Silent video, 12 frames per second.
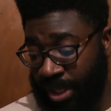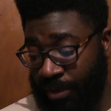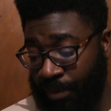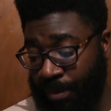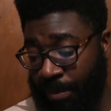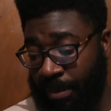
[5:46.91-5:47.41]
he
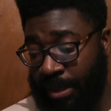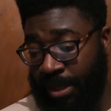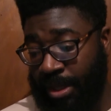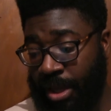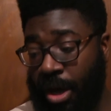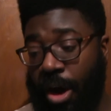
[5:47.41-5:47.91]
will
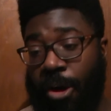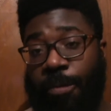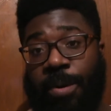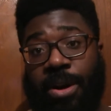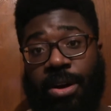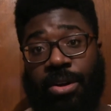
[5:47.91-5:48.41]
probably
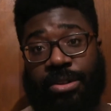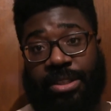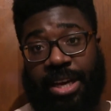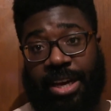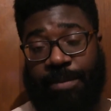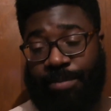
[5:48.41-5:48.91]
open
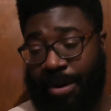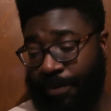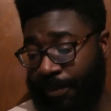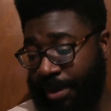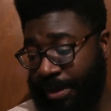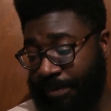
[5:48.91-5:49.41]
alongside
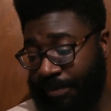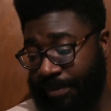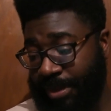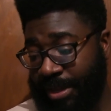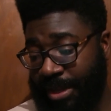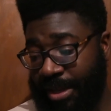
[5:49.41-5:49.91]
Brathwaite.
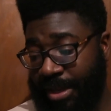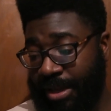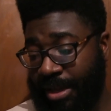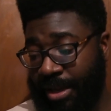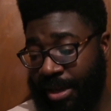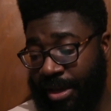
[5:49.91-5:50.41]

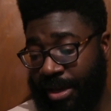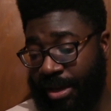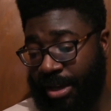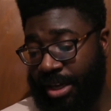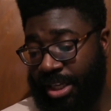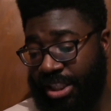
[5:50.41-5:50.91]

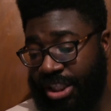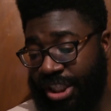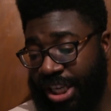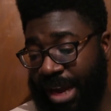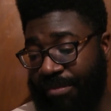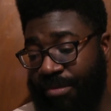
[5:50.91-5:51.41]

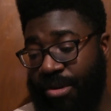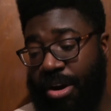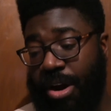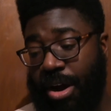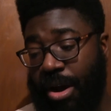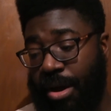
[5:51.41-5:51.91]

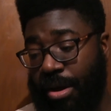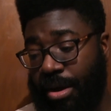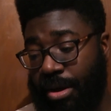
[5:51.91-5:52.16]
Shamar